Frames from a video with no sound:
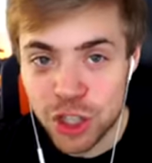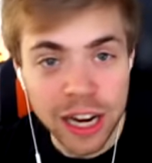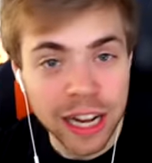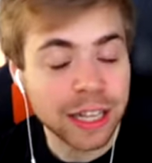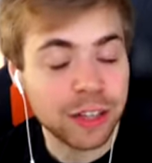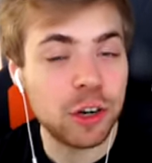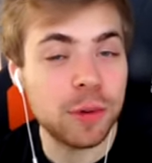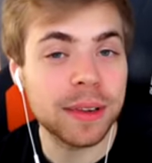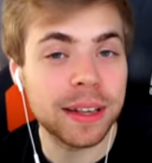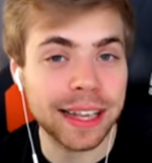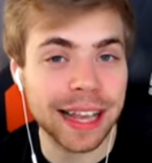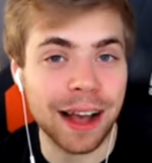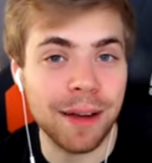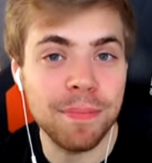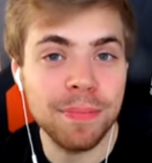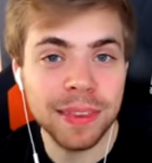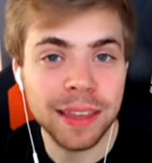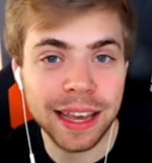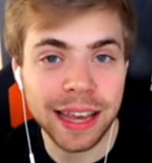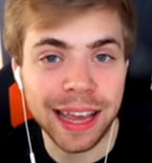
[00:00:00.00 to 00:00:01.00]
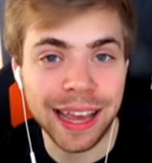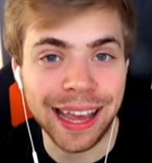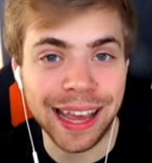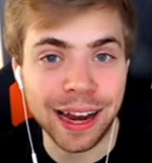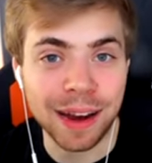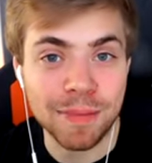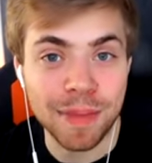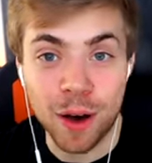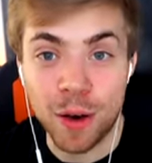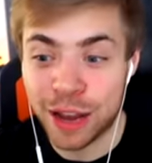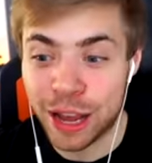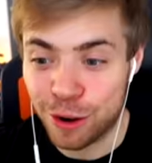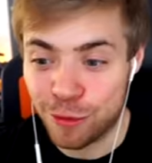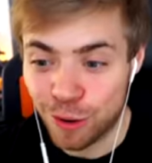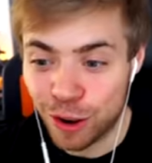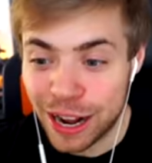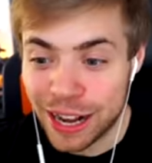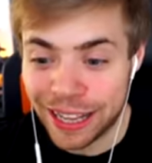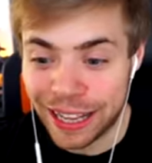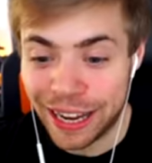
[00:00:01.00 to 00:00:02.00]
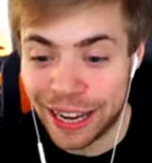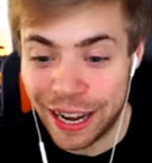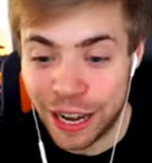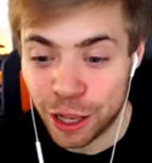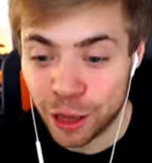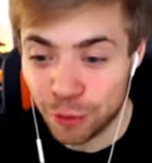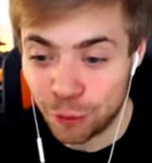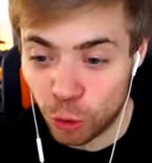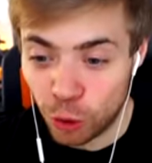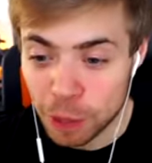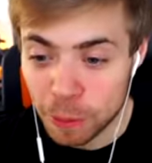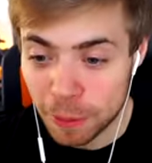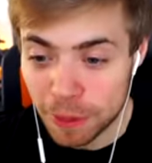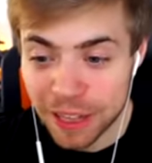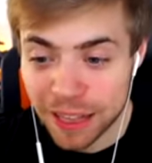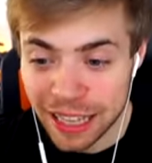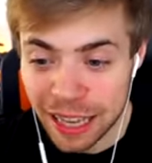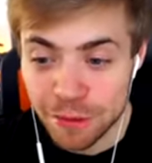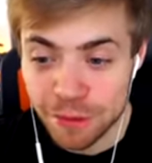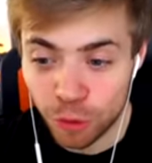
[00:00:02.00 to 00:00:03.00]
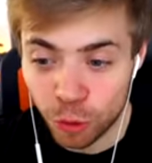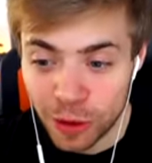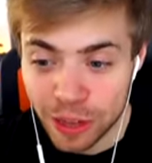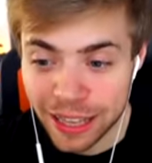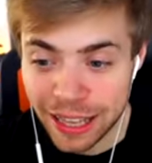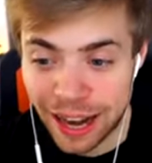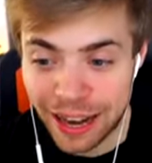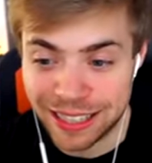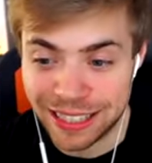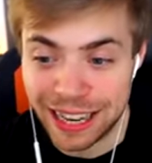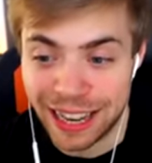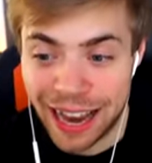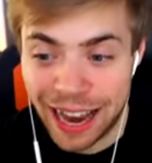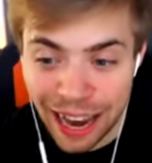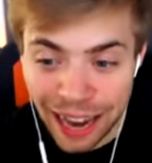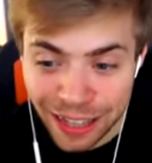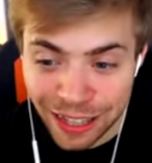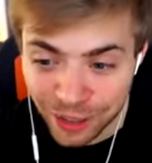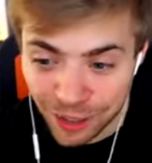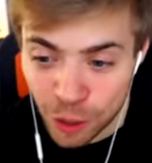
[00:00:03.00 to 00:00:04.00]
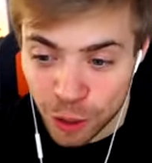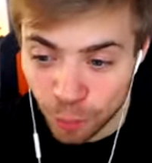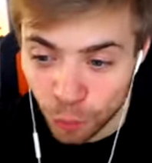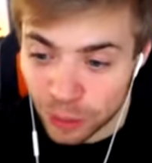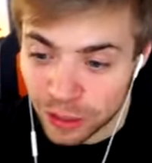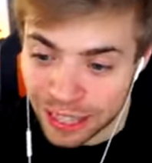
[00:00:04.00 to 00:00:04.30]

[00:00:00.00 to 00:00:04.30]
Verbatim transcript: Jetstream Sam in Metal Gear Rising is voiced by the same voice actor as Noble